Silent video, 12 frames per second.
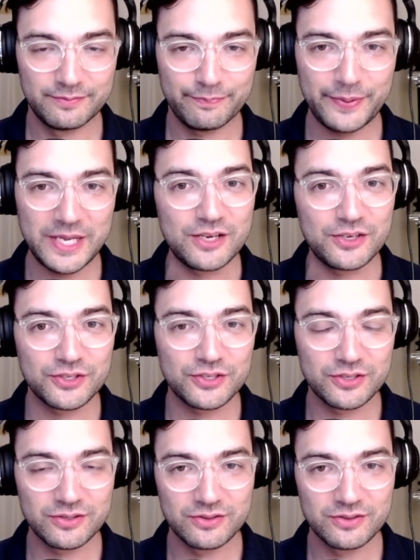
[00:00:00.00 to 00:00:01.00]

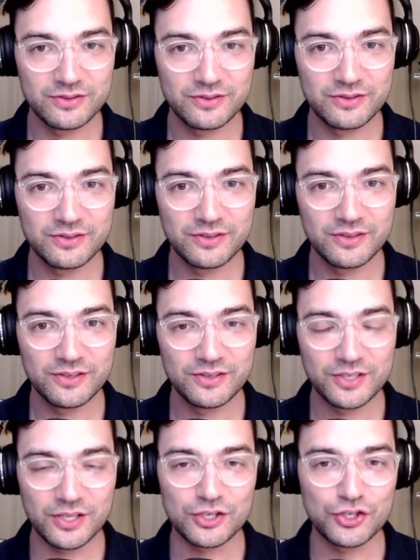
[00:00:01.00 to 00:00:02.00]
piece
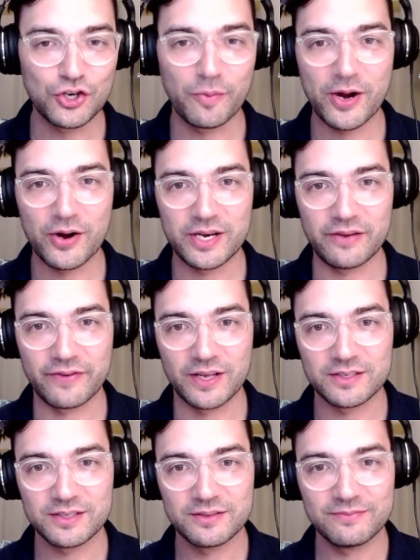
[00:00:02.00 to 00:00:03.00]
to this Joe Barry
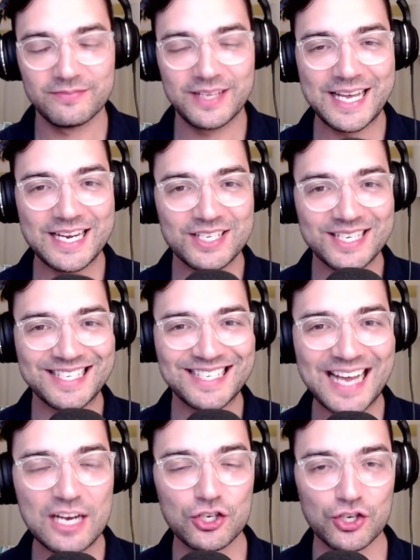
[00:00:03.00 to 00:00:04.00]
defense. It is
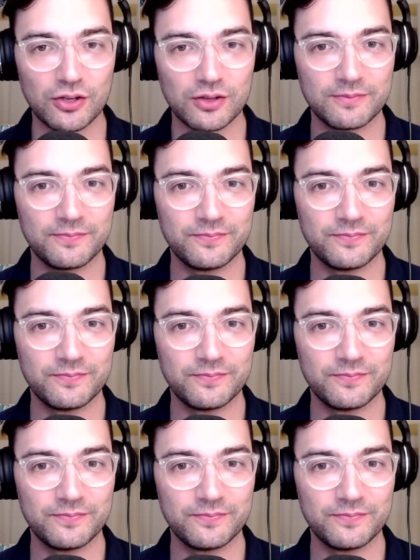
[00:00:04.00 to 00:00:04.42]
essential.